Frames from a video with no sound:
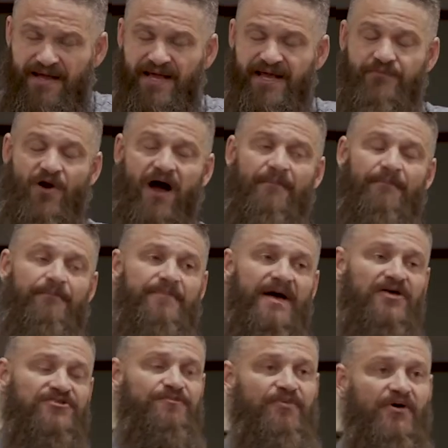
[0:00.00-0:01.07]
In Rob
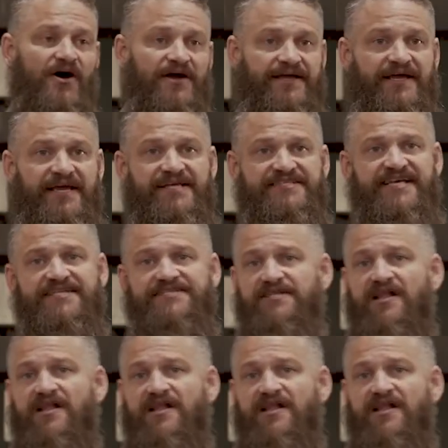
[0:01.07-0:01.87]
Bell's book, he says,